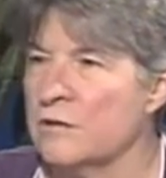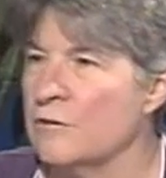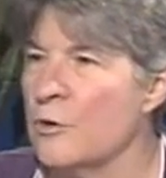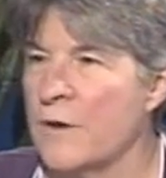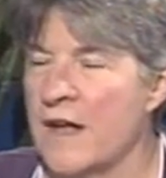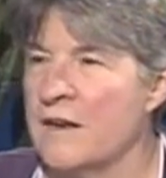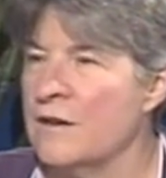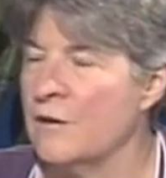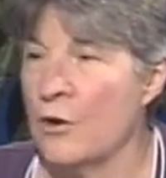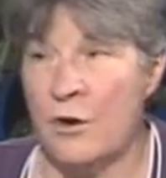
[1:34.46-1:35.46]

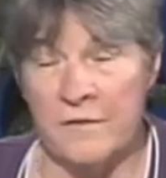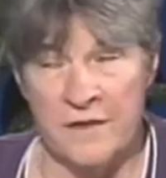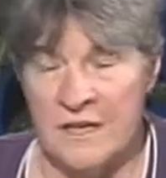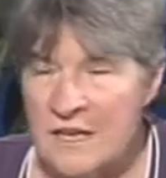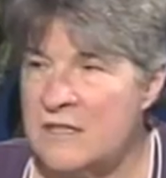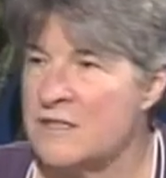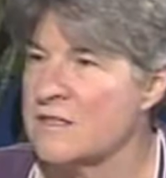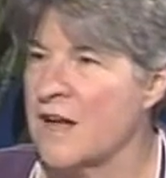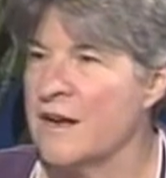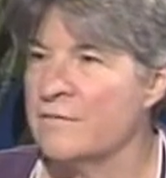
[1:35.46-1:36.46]
located on the east
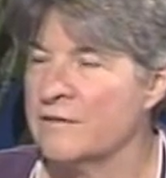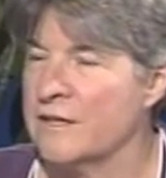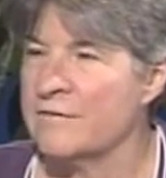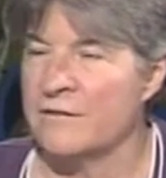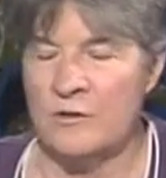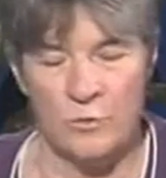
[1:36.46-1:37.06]
side of Cleveland.